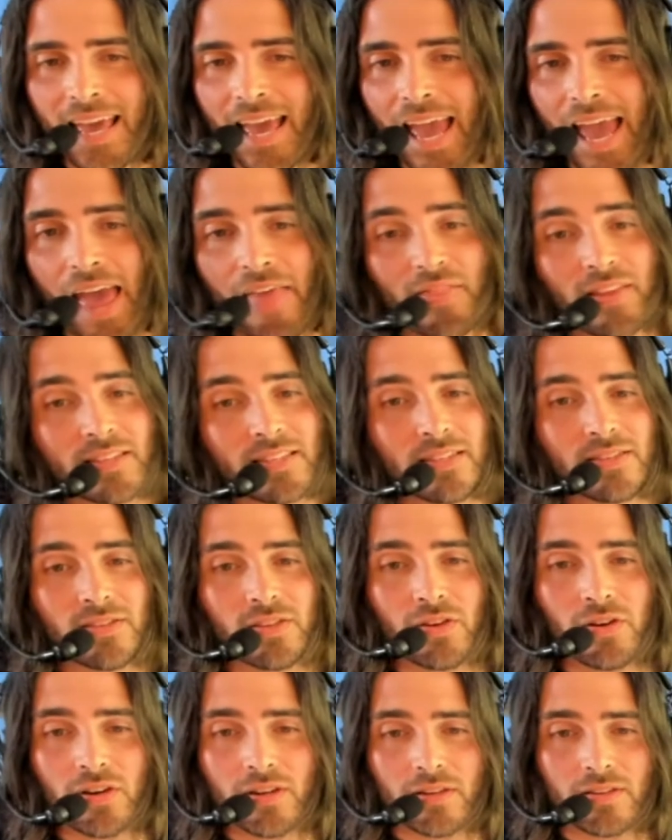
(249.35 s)
And this is
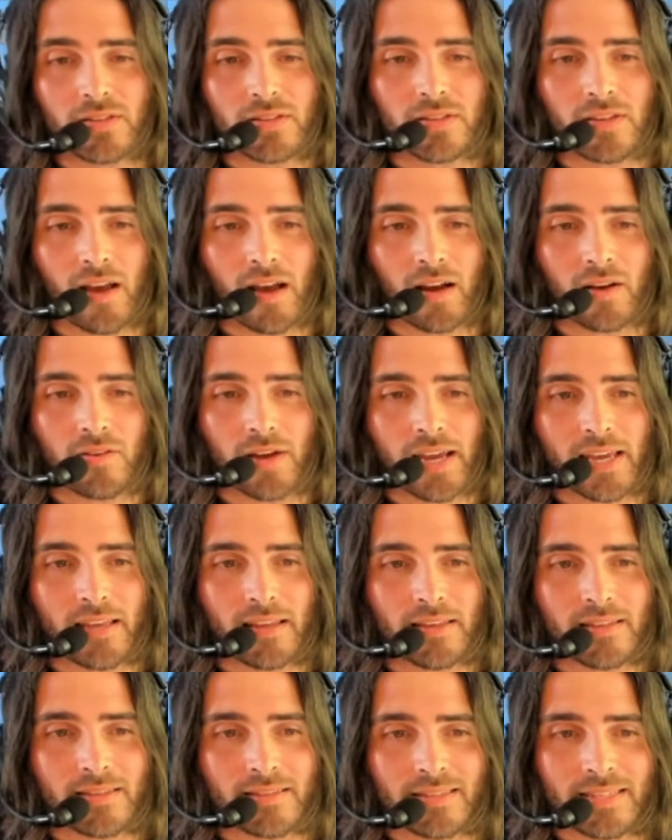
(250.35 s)
the hook of the song, right?
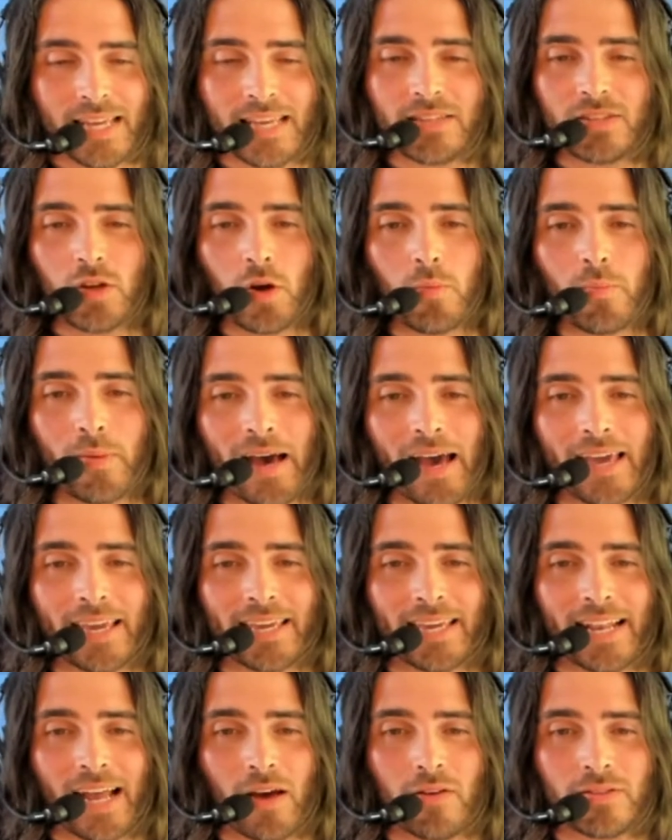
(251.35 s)
Days go by,
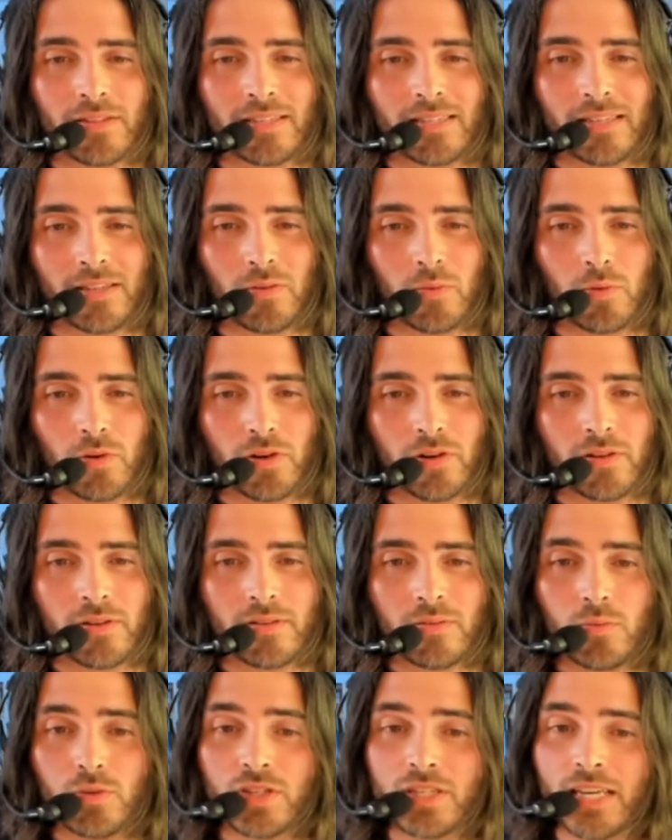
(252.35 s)
get out and see the world,
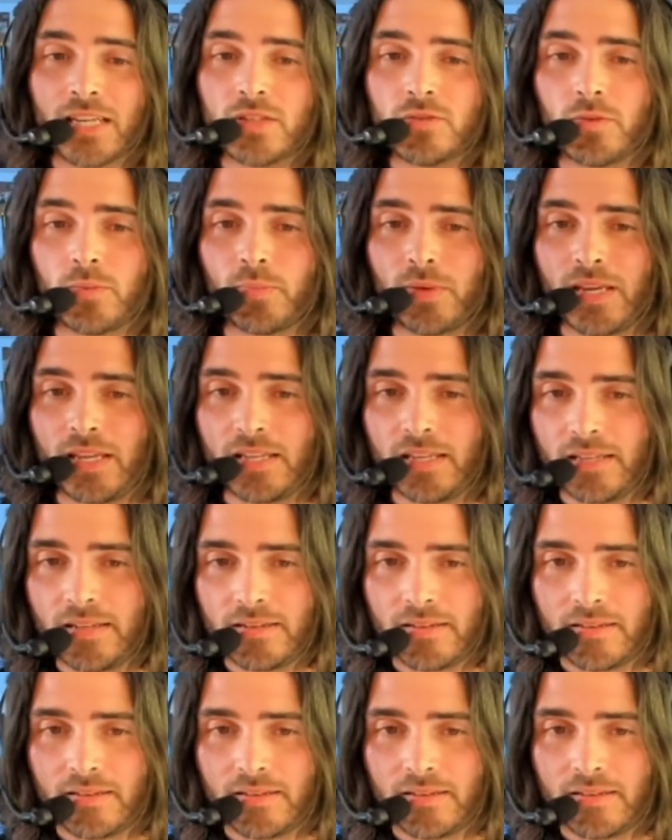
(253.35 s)
which gets repeated.